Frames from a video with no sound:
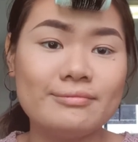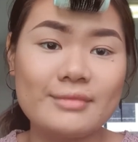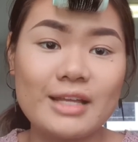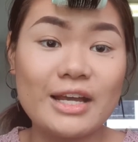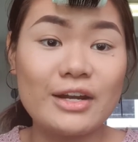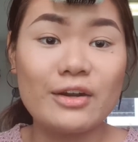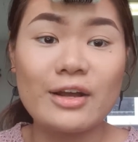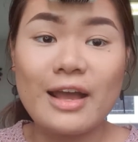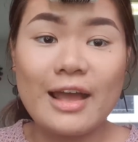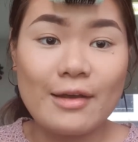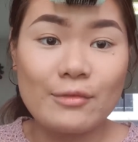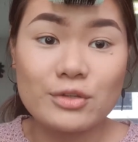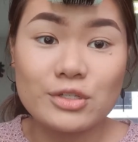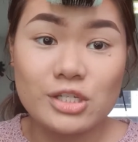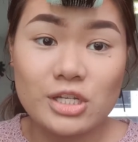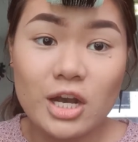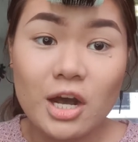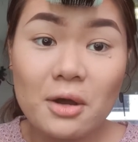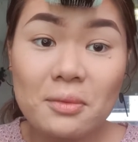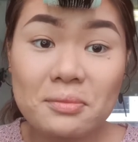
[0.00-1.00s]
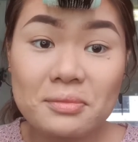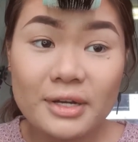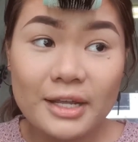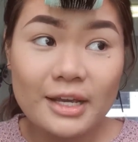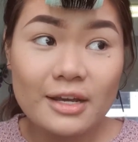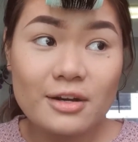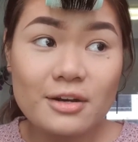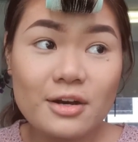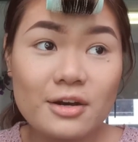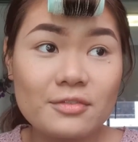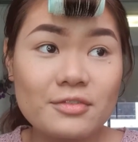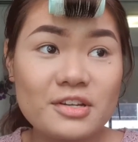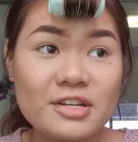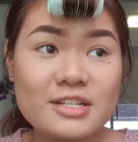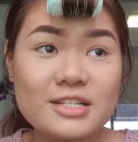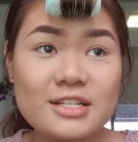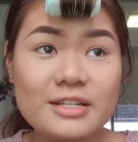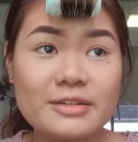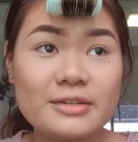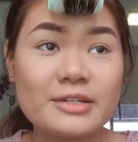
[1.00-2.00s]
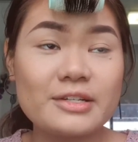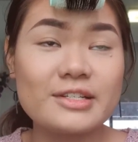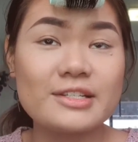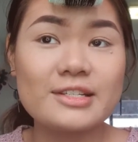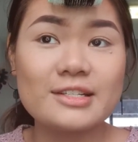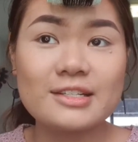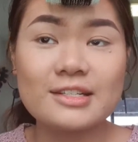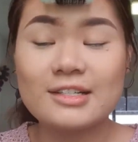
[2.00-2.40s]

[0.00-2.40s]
don't have a job now, obviously, because